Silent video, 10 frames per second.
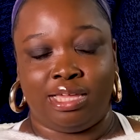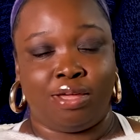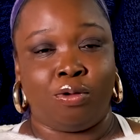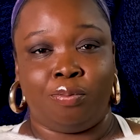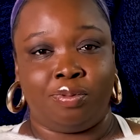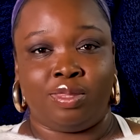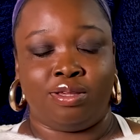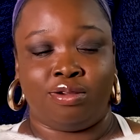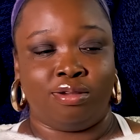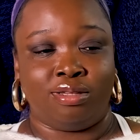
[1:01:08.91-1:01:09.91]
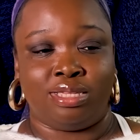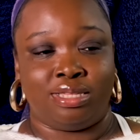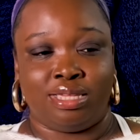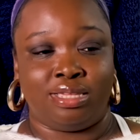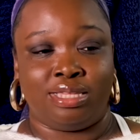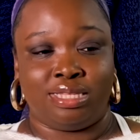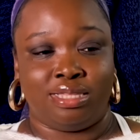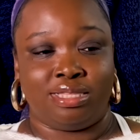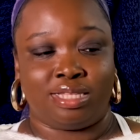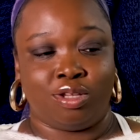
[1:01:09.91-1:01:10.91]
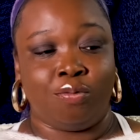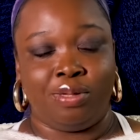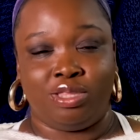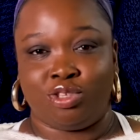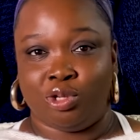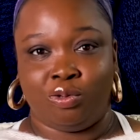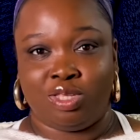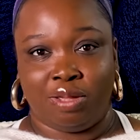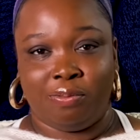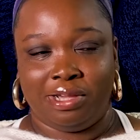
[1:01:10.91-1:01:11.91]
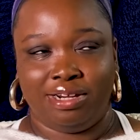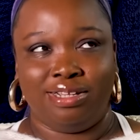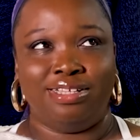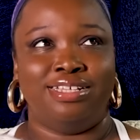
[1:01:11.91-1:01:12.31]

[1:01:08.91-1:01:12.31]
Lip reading: I hope there isn't still being sold somewhere.